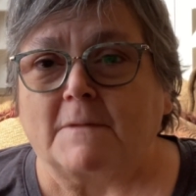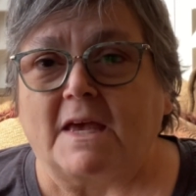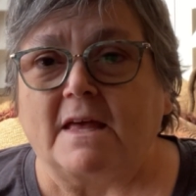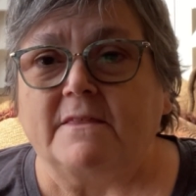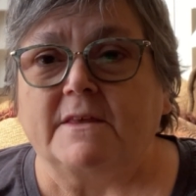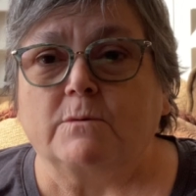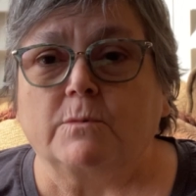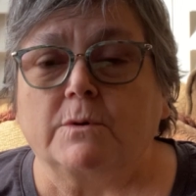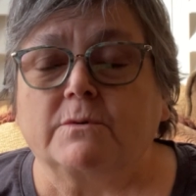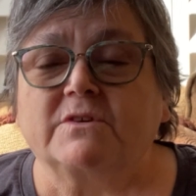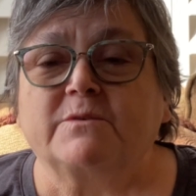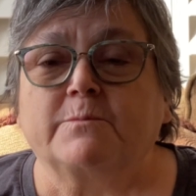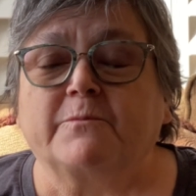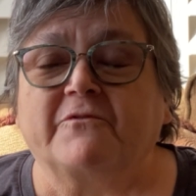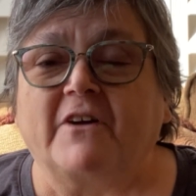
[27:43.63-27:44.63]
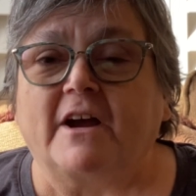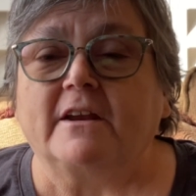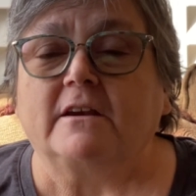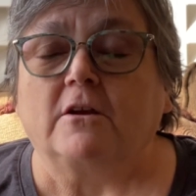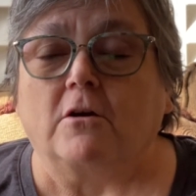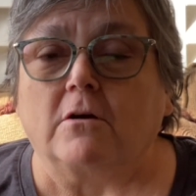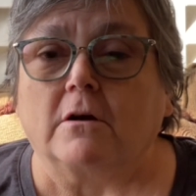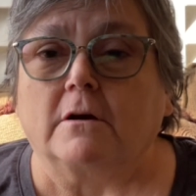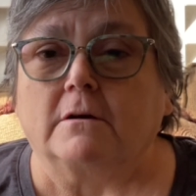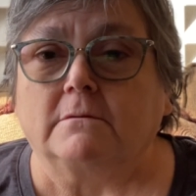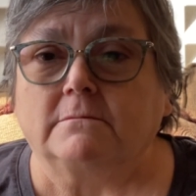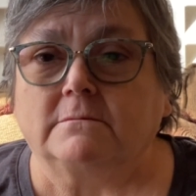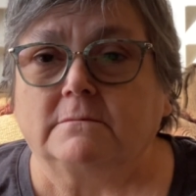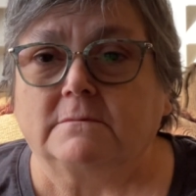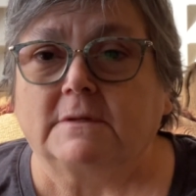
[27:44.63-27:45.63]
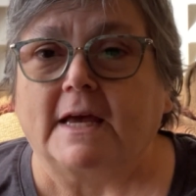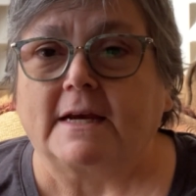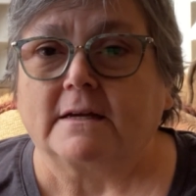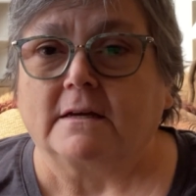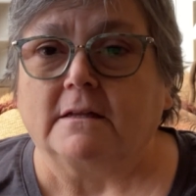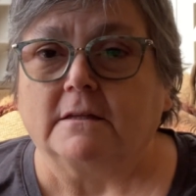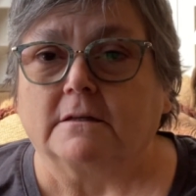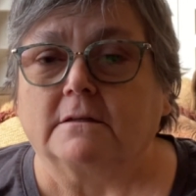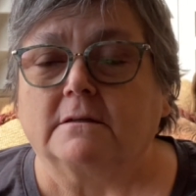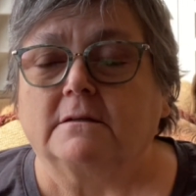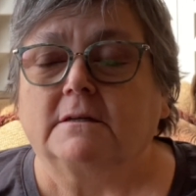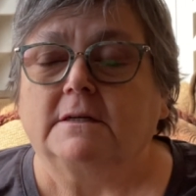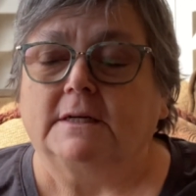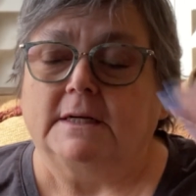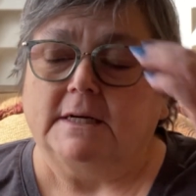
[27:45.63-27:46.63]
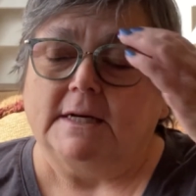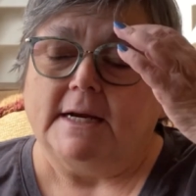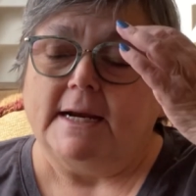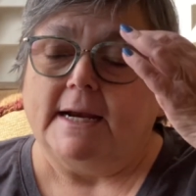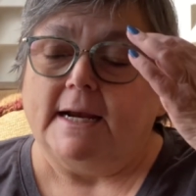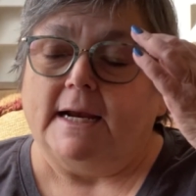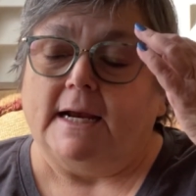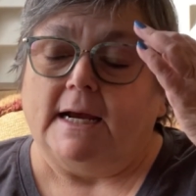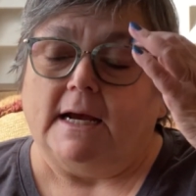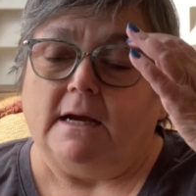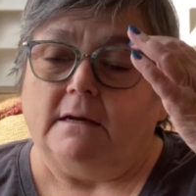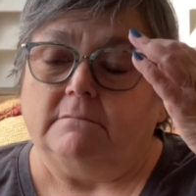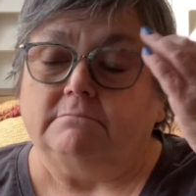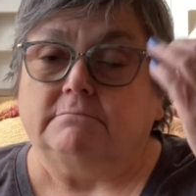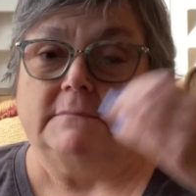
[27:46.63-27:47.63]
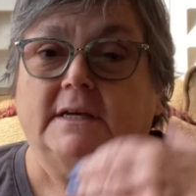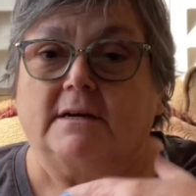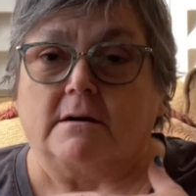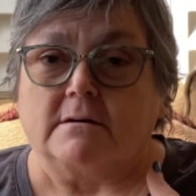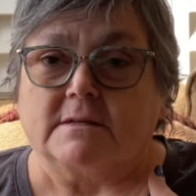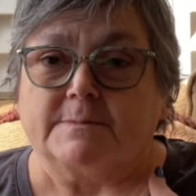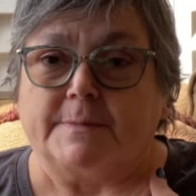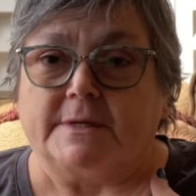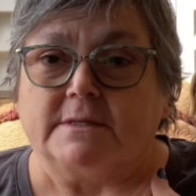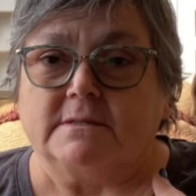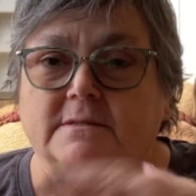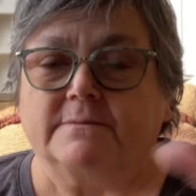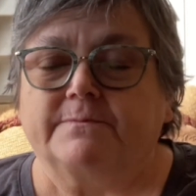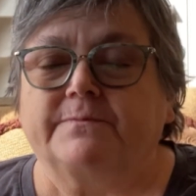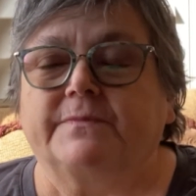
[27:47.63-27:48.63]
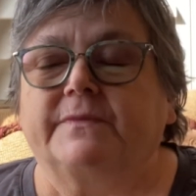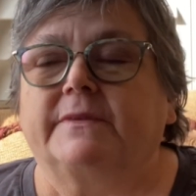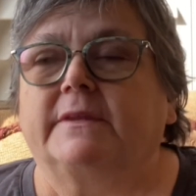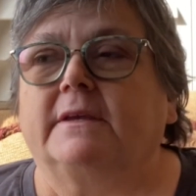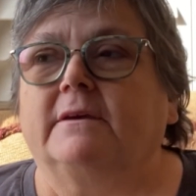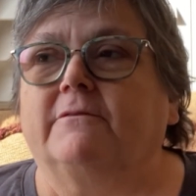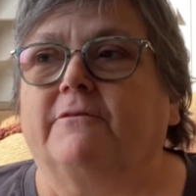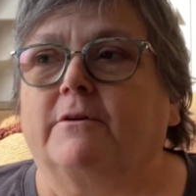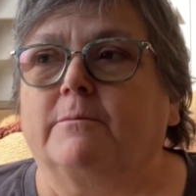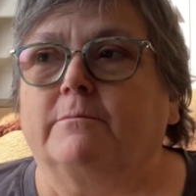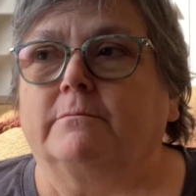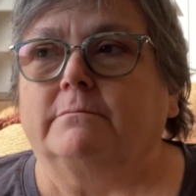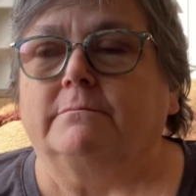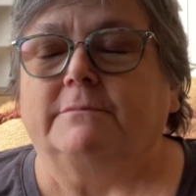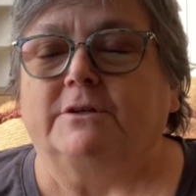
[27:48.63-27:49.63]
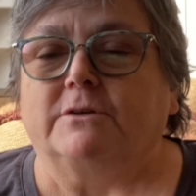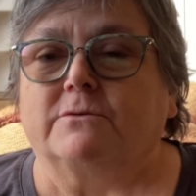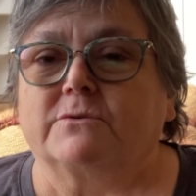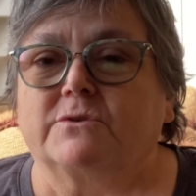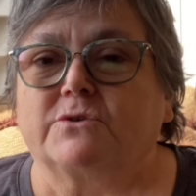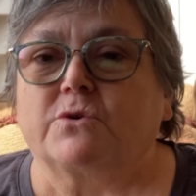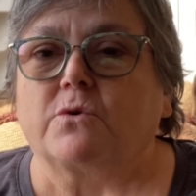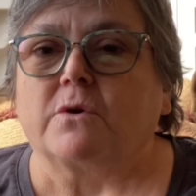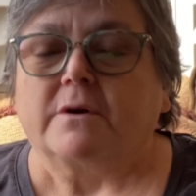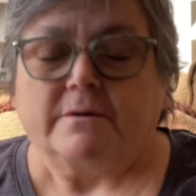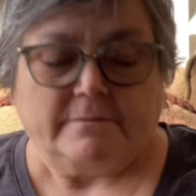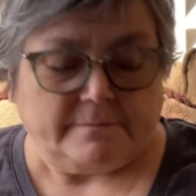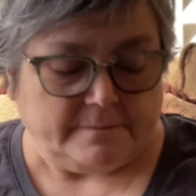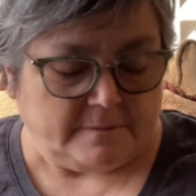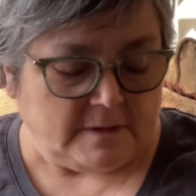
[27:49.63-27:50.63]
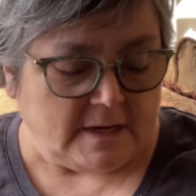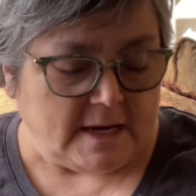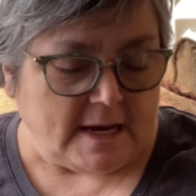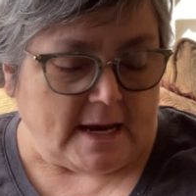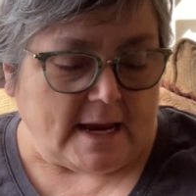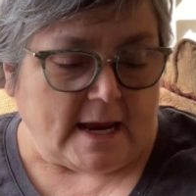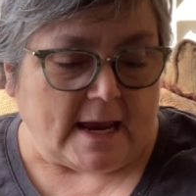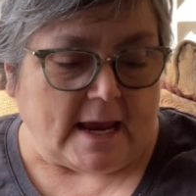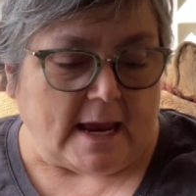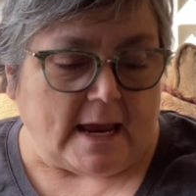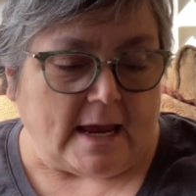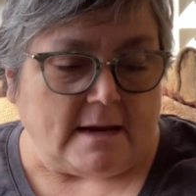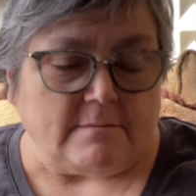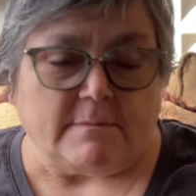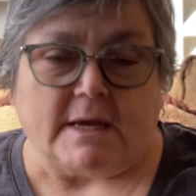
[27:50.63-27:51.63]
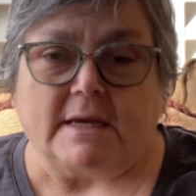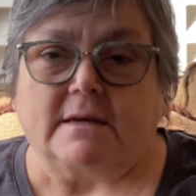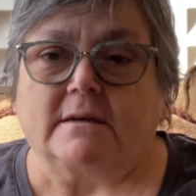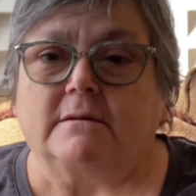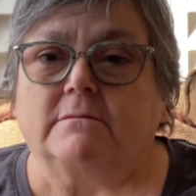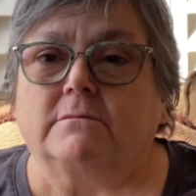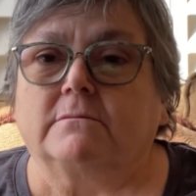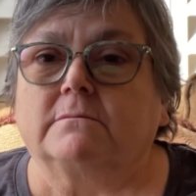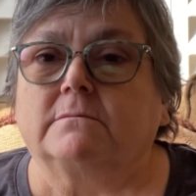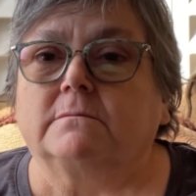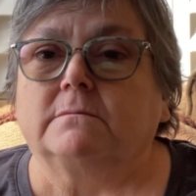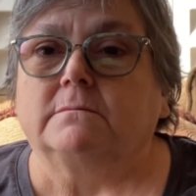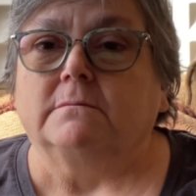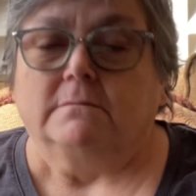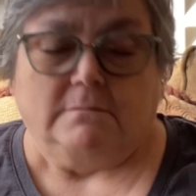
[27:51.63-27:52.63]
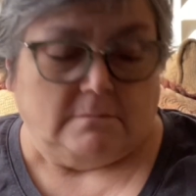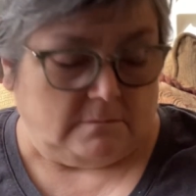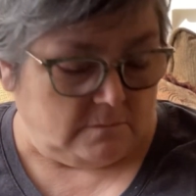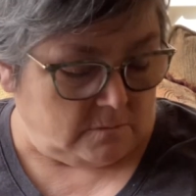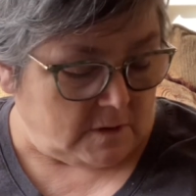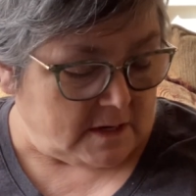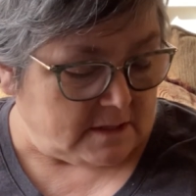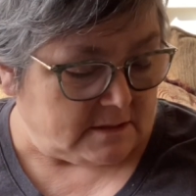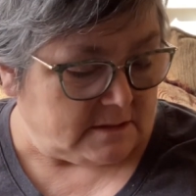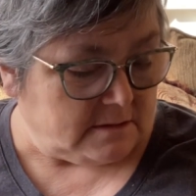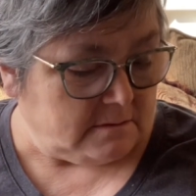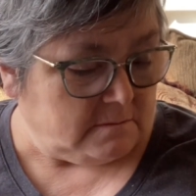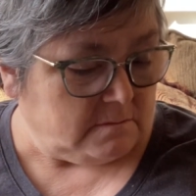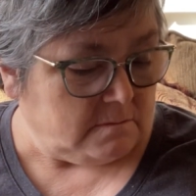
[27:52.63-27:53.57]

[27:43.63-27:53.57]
And then we were fine yarn that color at our expense from you know, the store and make rugs.